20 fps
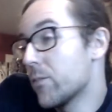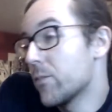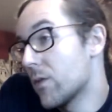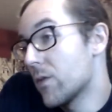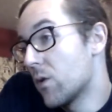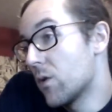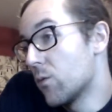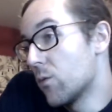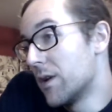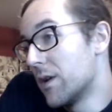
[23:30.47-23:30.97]

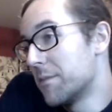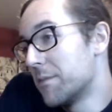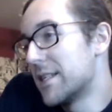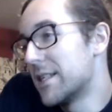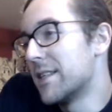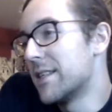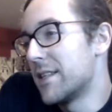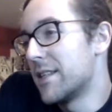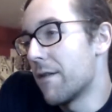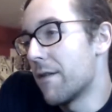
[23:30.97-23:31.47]
William
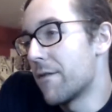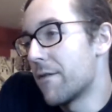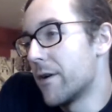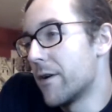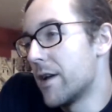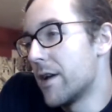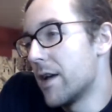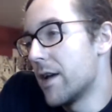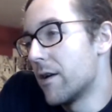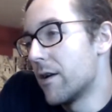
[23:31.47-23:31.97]
says, yeah,
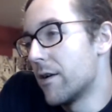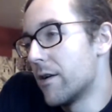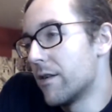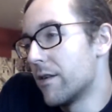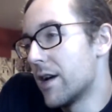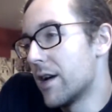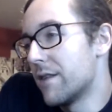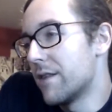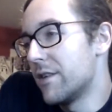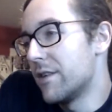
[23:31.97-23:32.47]
3,800
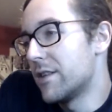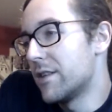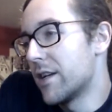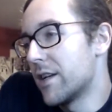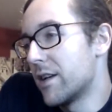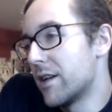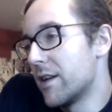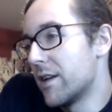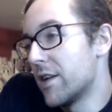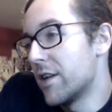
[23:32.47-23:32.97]

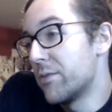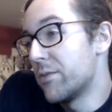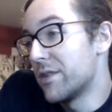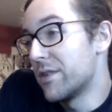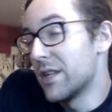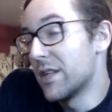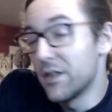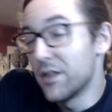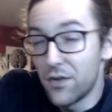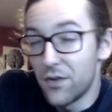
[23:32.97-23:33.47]
VTEC engagement
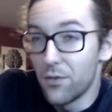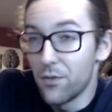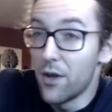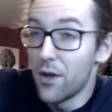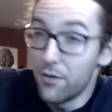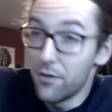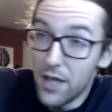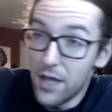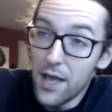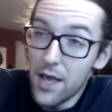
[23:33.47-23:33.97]
sounds too low.
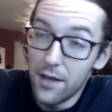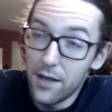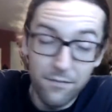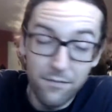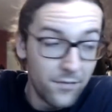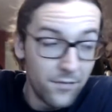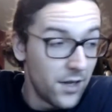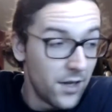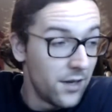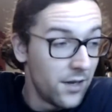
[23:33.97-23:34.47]
Yeah,
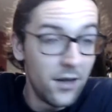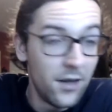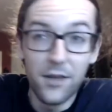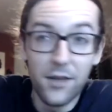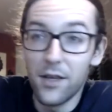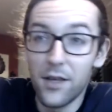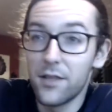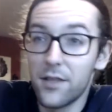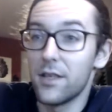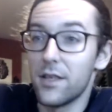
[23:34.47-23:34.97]
it
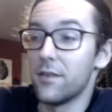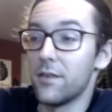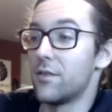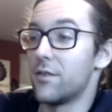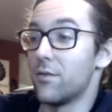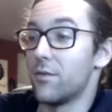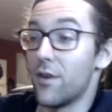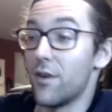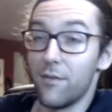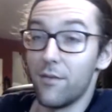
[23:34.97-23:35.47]
does sound
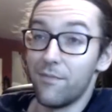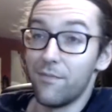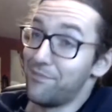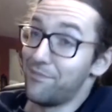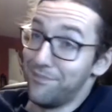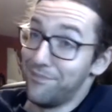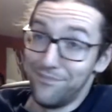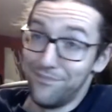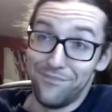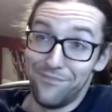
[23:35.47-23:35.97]
too low.
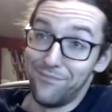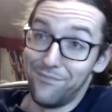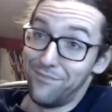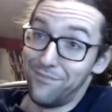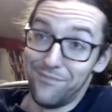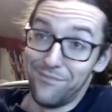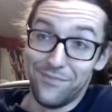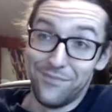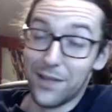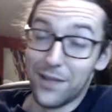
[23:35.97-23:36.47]

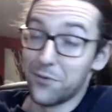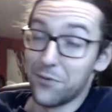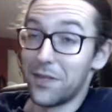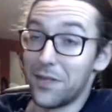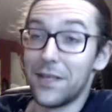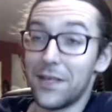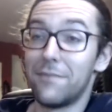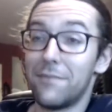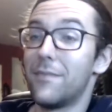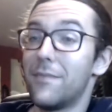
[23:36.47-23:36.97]
That's
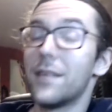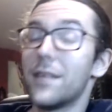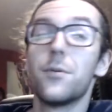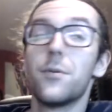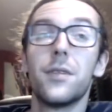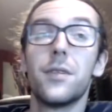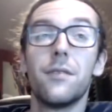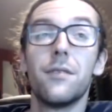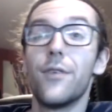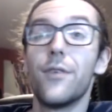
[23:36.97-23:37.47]

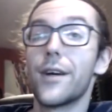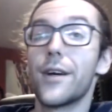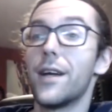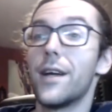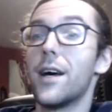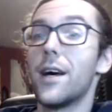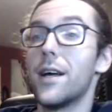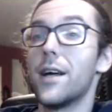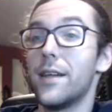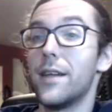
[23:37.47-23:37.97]
what fucking
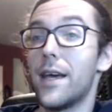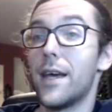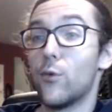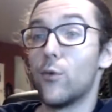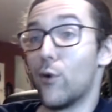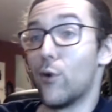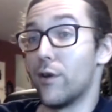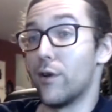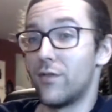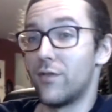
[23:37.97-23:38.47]

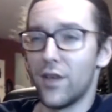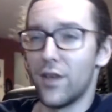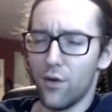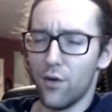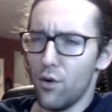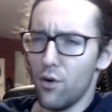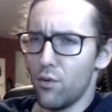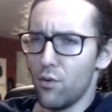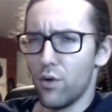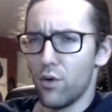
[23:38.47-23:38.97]
Honda said.
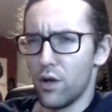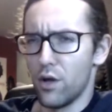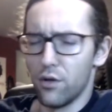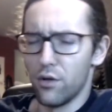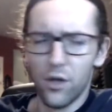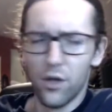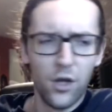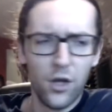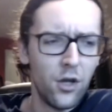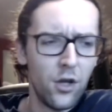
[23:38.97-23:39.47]
Oh, well,
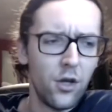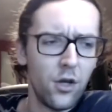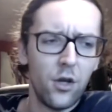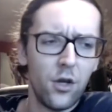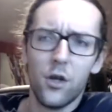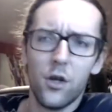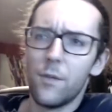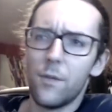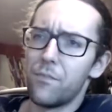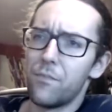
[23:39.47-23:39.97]

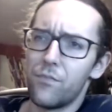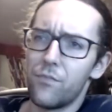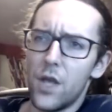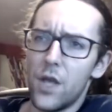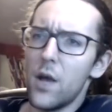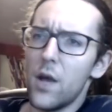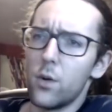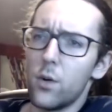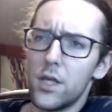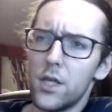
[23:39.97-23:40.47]

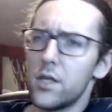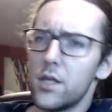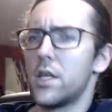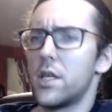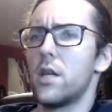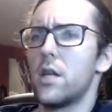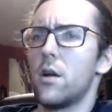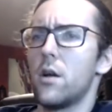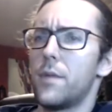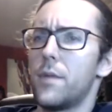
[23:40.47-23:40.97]
yeah, with this
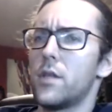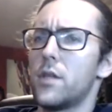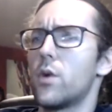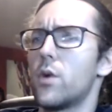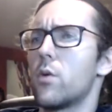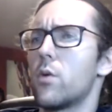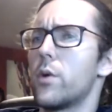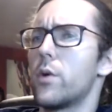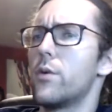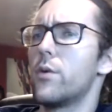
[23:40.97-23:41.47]
setup, that's
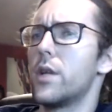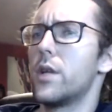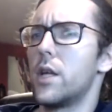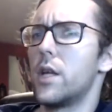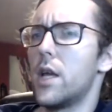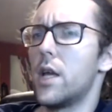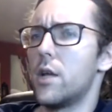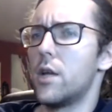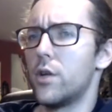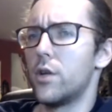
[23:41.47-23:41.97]
where we would
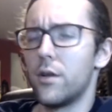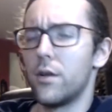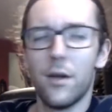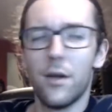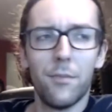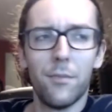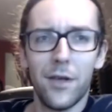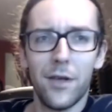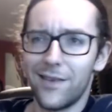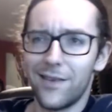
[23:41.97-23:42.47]
engage it. And
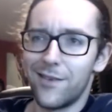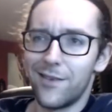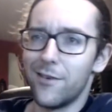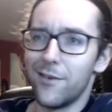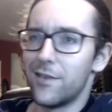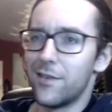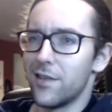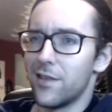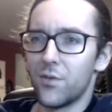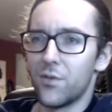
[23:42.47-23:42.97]
I'm like, dude,
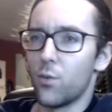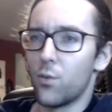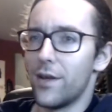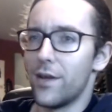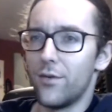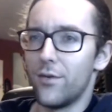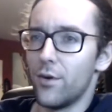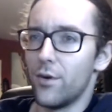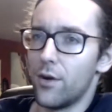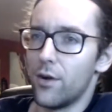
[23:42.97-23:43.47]
it sounds way
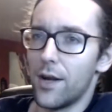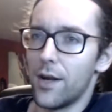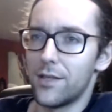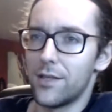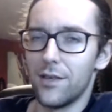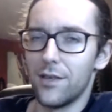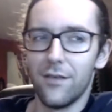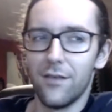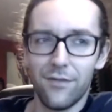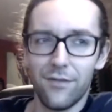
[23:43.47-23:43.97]
too
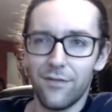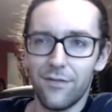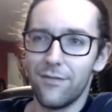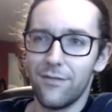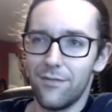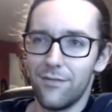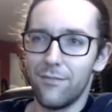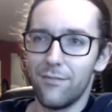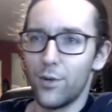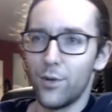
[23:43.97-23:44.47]
aggressive.
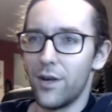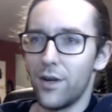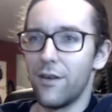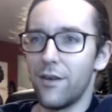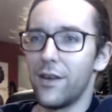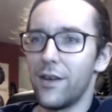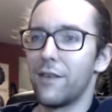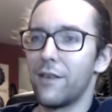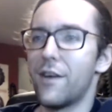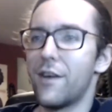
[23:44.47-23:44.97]
Put it at
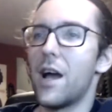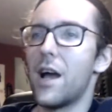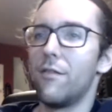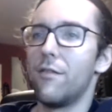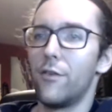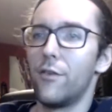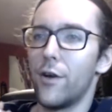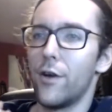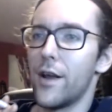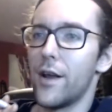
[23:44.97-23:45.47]
like
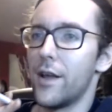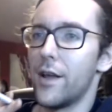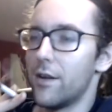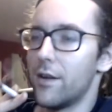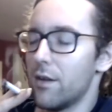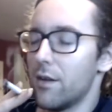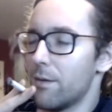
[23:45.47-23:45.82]
$5,000.